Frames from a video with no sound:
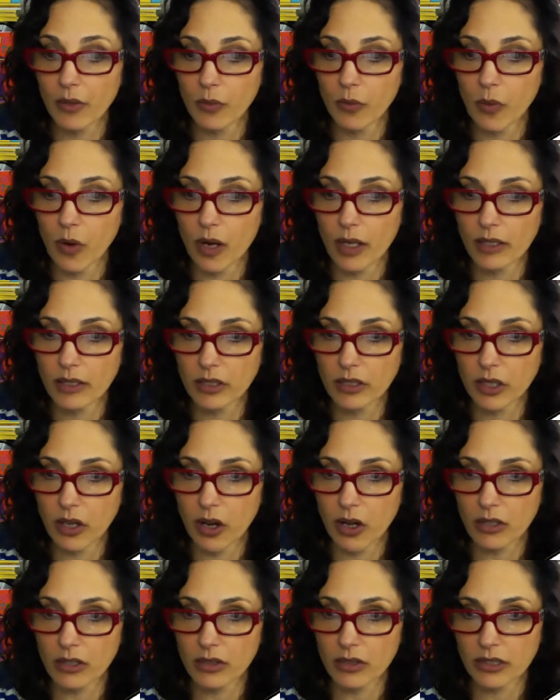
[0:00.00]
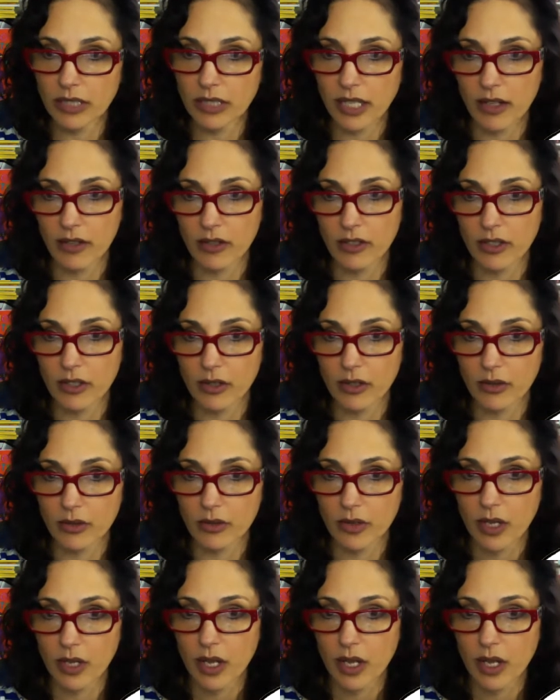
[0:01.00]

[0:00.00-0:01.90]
want to also tell you,